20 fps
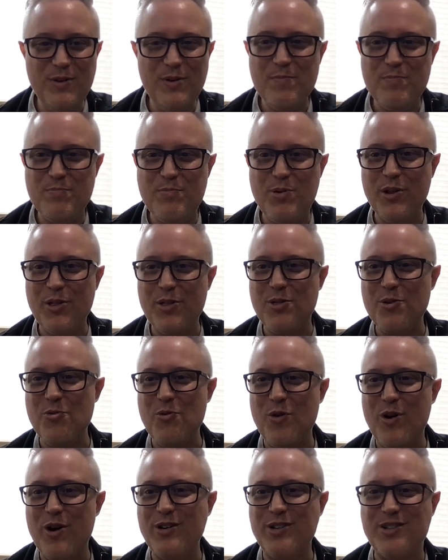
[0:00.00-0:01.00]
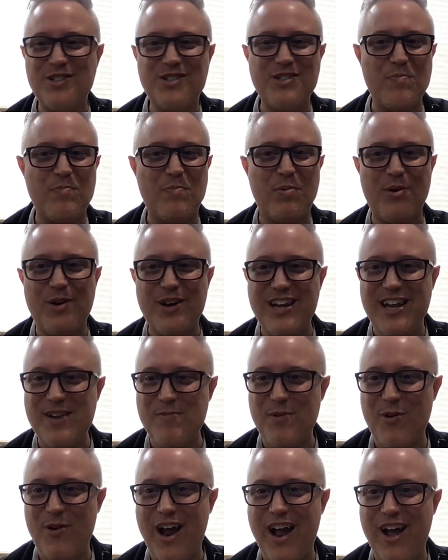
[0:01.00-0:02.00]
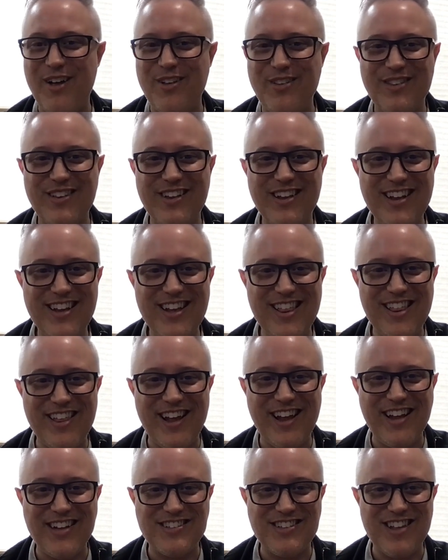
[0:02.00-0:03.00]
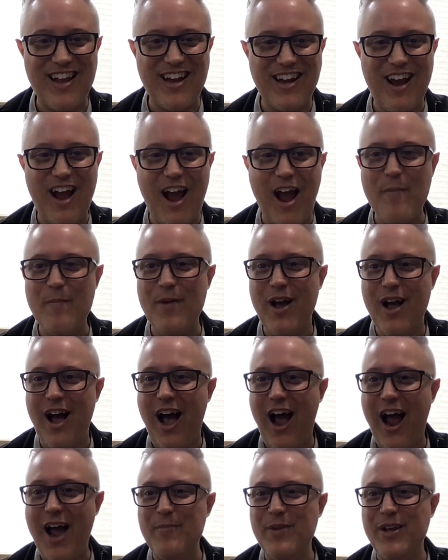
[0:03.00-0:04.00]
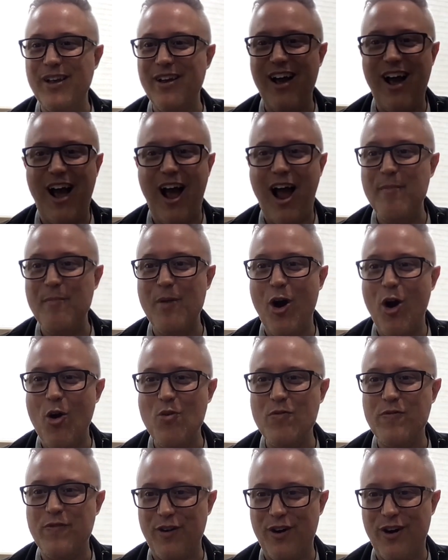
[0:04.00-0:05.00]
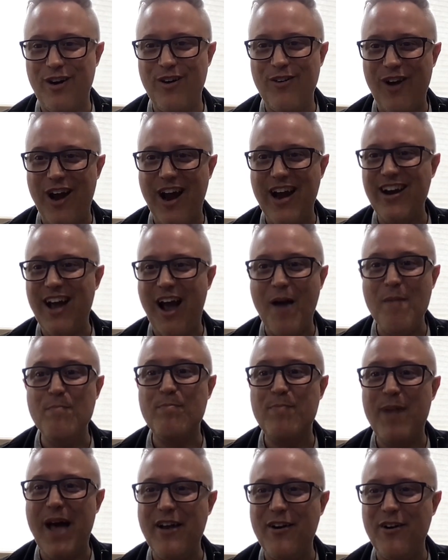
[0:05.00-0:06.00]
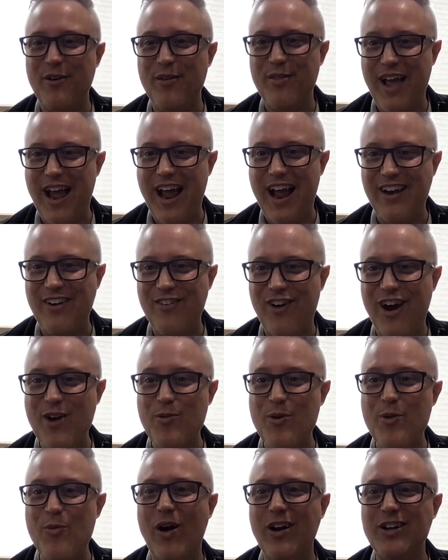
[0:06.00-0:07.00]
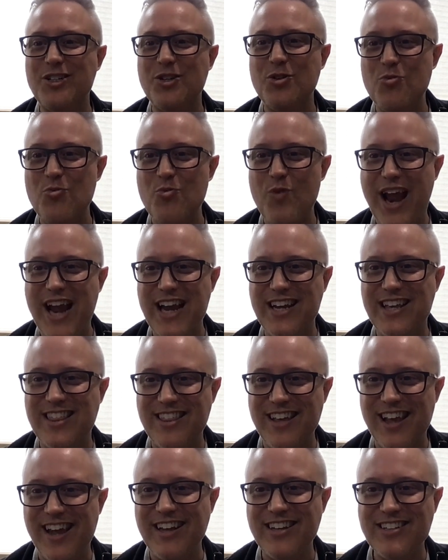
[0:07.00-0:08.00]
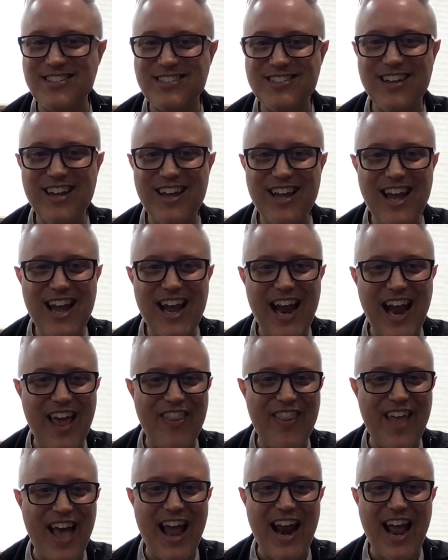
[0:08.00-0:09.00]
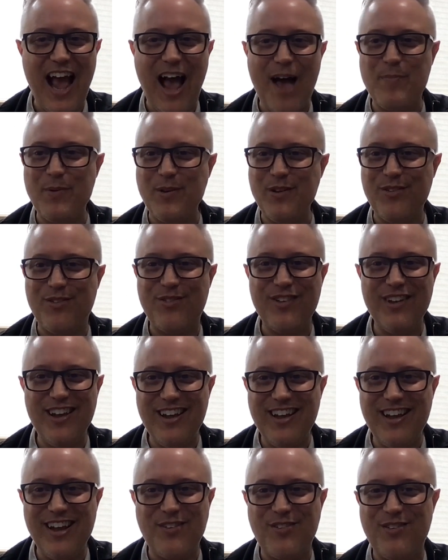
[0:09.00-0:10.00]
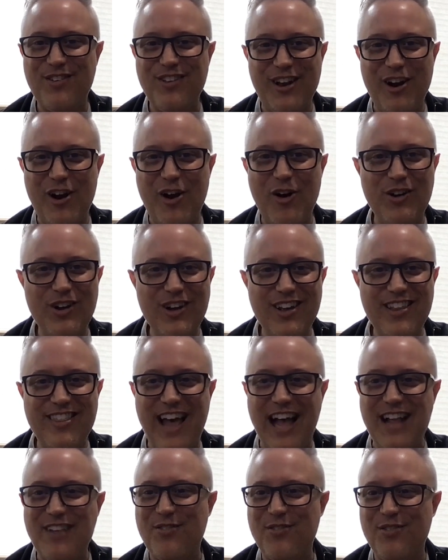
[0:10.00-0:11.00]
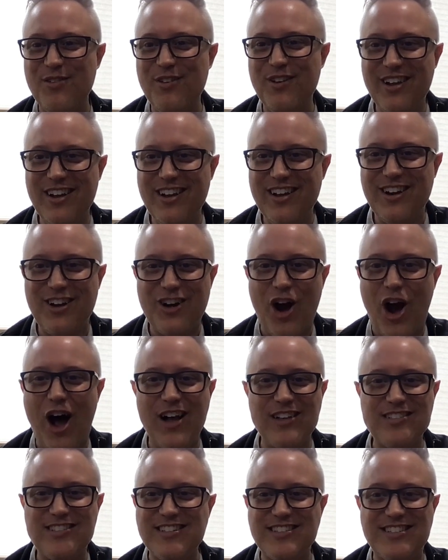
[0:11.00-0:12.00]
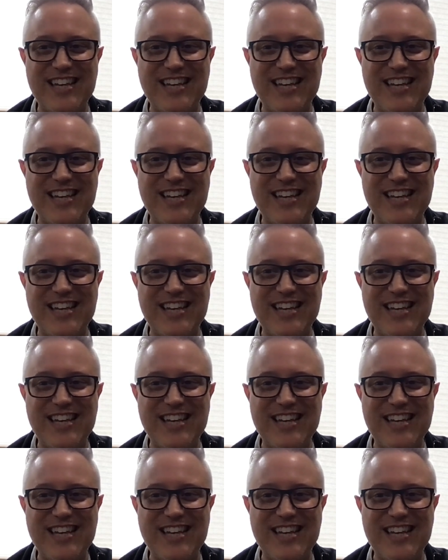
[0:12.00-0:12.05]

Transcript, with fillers: put the word supreme around things like i'm i'm i'm over right i'm better than right we want to rank things and that happens it's you know that's causes